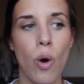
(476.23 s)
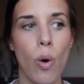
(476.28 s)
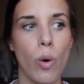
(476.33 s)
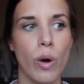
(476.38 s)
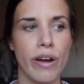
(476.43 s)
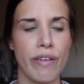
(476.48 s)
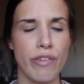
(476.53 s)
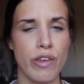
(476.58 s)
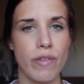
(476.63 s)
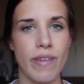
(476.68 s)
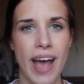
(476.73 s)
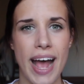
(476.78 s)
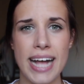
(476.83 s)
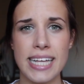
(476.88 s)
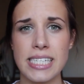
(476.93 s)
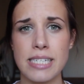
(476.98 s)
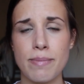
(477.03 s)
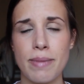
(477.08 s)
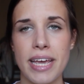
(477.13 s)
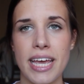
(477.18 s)
or if you've
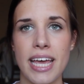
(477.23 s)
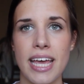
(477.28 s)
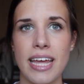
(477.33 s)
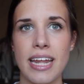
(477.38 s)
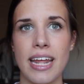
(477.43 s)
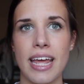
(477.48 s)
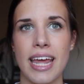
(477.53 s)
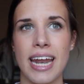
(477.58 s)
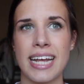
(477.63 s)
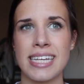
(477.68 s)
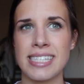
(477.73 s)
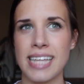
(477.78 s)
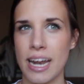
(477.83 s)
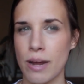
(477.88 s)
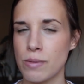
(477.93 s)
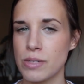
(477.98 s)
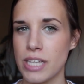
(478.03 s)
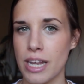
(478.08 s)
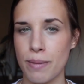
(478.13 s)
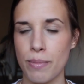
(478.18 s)
asked me it and I said
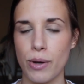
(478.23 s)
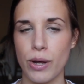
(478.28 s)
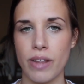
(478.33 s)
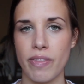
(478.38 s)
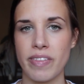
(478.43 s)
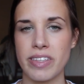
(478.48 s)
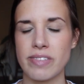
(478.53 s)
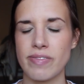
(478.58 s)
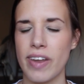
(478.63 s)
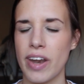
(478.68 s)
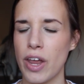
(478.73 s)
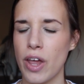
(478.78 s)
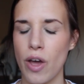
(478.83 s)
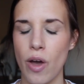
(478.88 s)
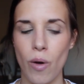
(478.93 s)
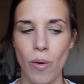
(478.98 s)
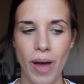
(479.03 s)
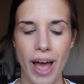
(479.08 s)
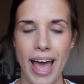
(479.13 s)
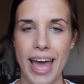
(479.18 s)
I was going to put it in this
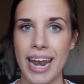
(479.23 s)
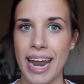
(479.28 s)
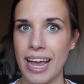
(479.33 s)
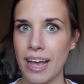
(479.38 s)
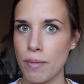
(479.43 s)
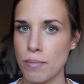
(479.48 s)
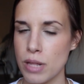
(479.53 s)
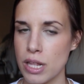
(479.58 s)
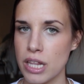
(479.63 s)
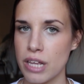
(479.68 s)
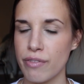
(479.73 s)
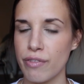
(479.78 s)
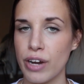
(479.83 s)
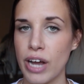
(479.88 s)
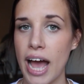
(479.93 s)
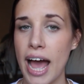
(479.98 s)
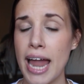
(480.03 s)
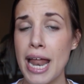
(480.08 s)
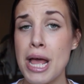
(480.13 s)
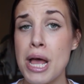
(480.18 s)
video and I completely
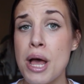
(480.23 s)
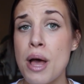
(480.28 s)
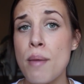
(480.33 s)
forgot,